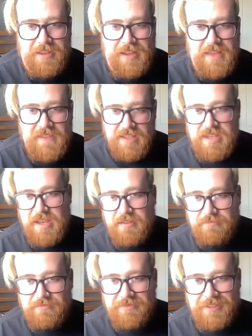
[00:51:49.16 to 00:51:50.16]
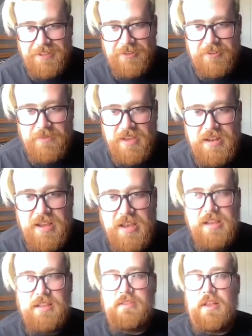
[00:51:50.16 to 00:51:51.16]
And that's it. You know what I mean?
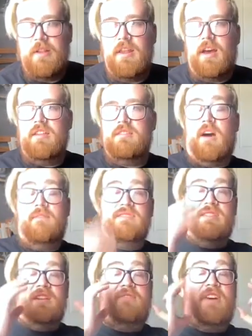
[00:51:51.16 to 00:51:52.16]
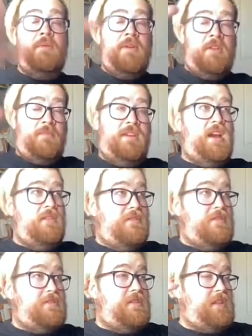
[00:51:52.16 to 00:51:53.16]
A lot of them, obviously, if I went to Carrie
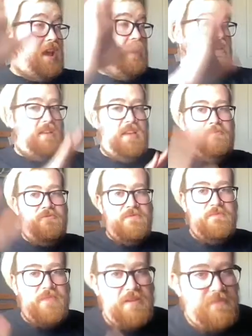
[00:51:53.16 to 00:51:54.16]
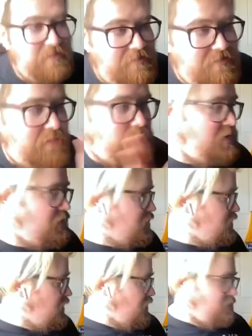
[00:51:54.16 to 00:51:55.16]
Fisher, it wouldn't be about just
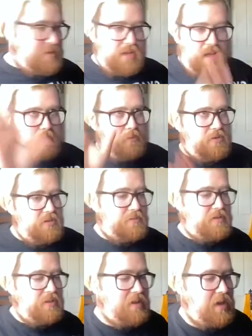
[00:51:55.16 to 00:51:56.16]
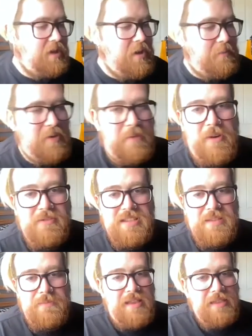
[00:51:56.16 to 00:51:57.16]
Princess Leia. There's a lot more to her than that. Most
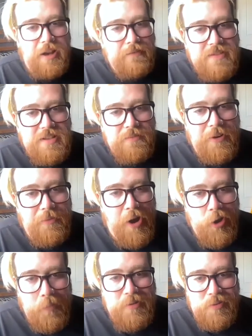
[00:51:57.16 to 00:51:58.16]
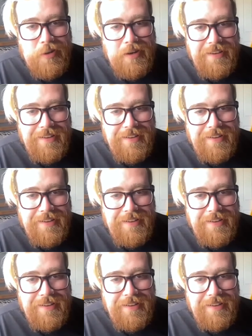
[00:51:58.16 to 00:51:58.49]
of the men that obviously walk up to her.